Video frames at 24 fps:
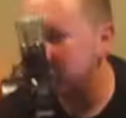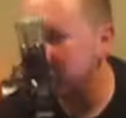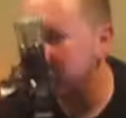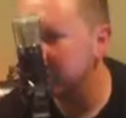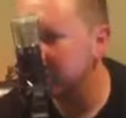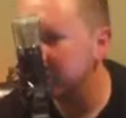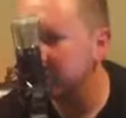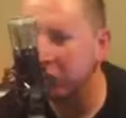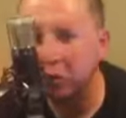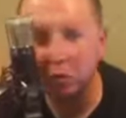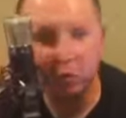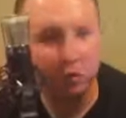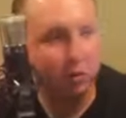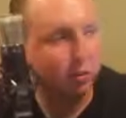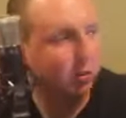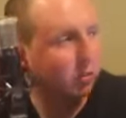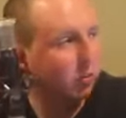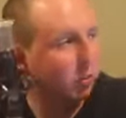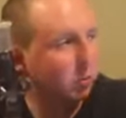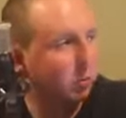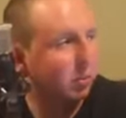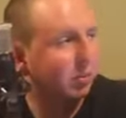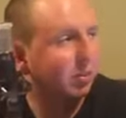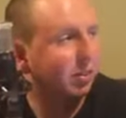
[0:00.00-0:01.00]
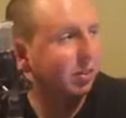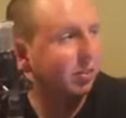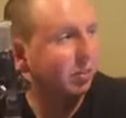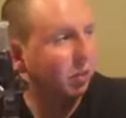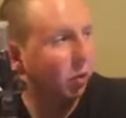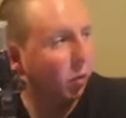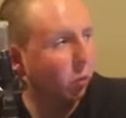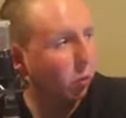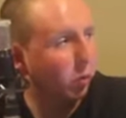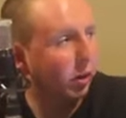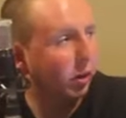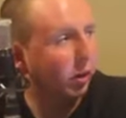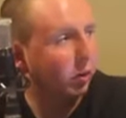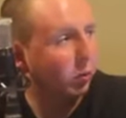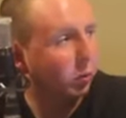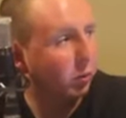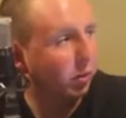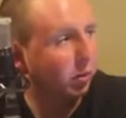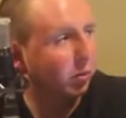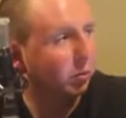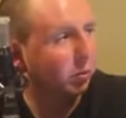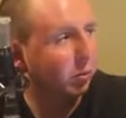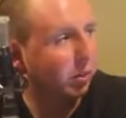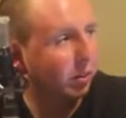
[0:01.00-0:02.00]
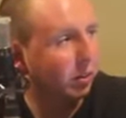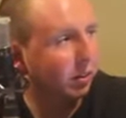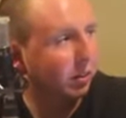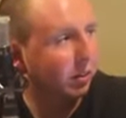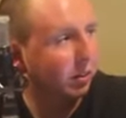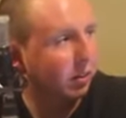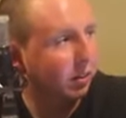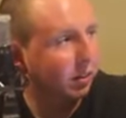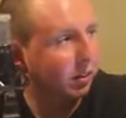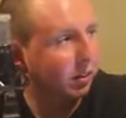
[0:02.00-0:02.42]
one or not, bro. You must get some weird ones, man.